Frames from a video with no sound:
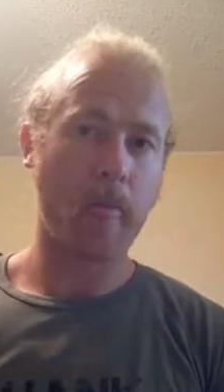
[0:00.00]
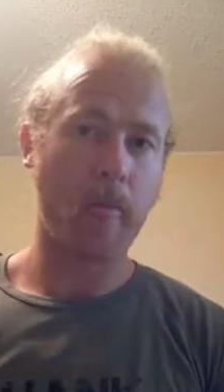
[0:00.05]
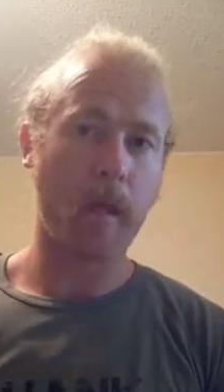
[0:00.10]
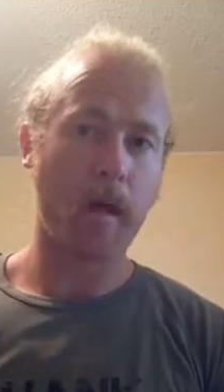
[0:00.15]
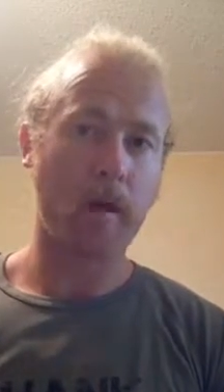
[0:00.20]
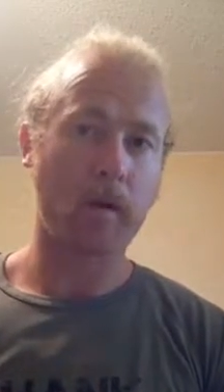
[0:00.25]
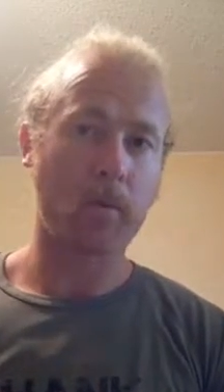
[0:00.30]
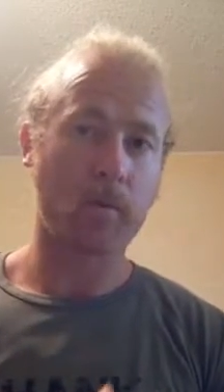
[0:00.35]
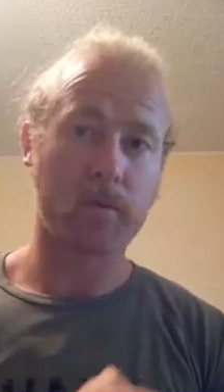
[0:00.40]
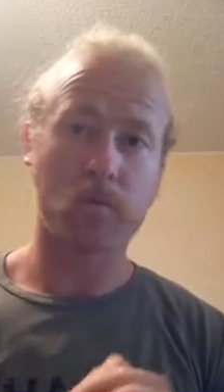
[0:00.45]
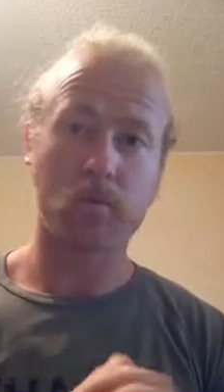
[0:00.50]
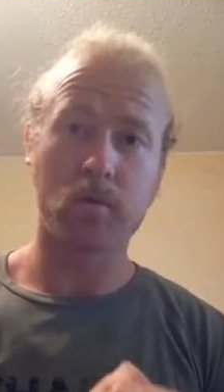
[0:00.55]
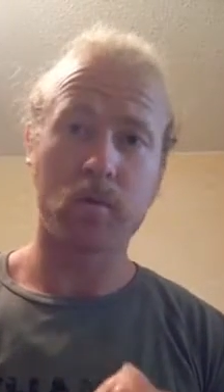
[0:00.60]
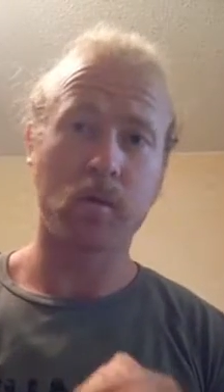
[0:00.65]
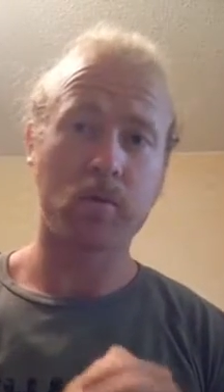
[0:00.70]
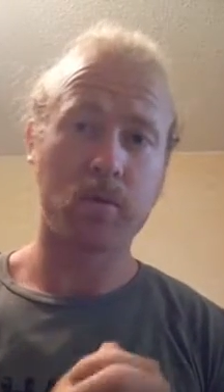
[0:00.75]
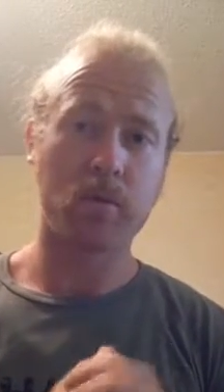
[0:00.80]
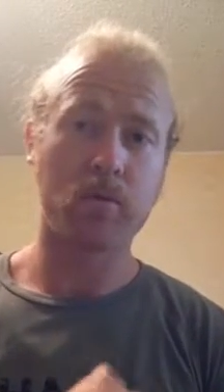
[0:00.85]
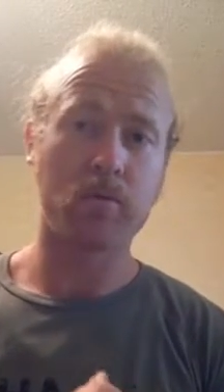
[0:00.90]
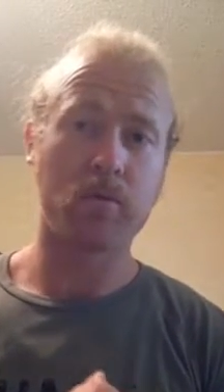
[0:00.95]
uh, which was
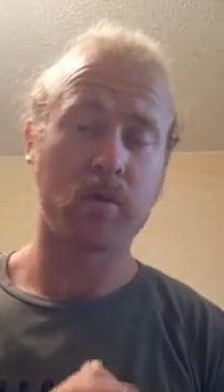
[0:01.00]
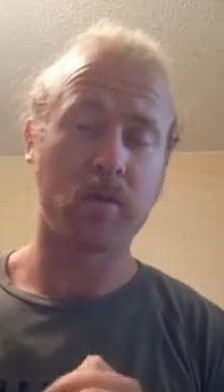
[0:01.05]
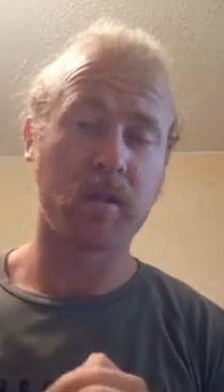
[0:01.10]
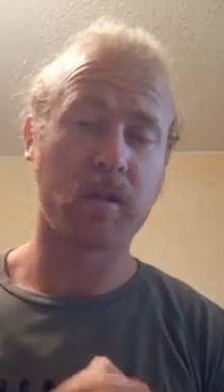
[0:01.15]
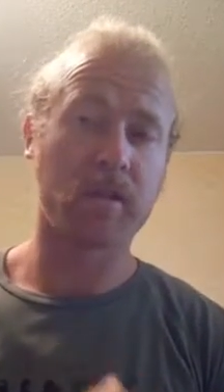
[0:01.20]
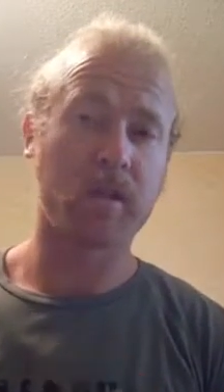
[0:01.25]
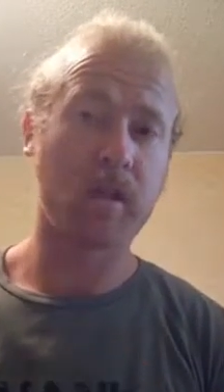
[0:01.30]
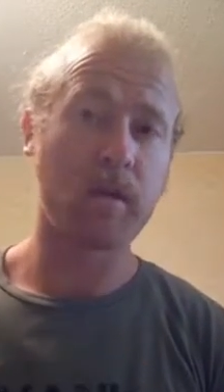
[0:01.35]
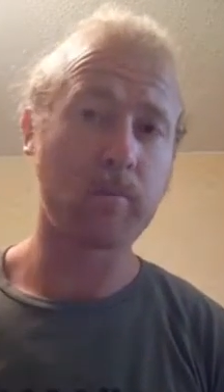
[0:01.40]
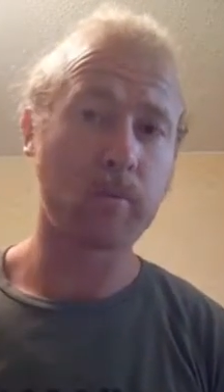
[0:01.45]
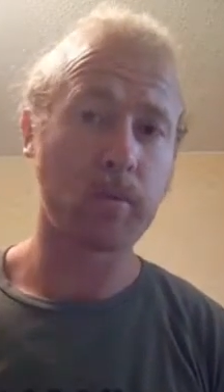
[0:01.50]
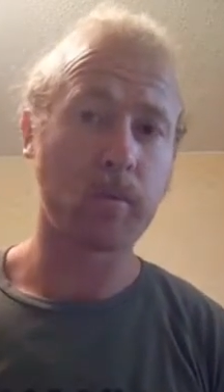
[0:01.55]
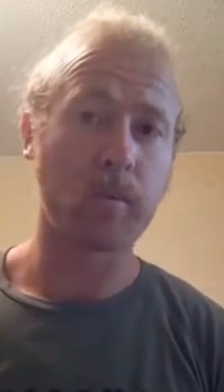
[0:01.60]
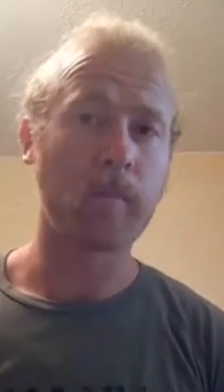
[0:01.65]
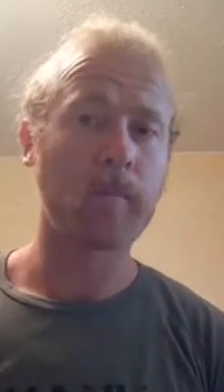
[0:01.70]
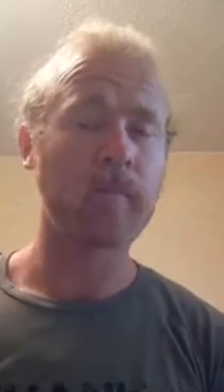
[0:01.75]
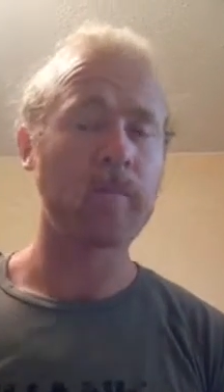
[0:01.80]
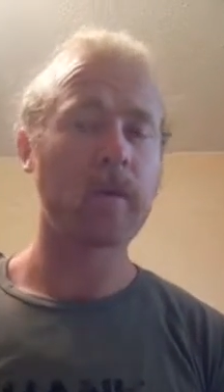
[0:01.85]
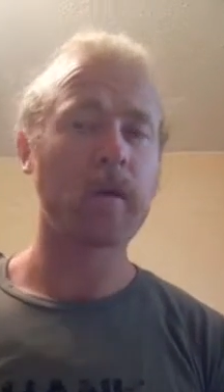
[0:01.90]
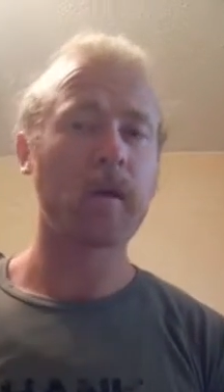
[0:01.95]
also used in the temple,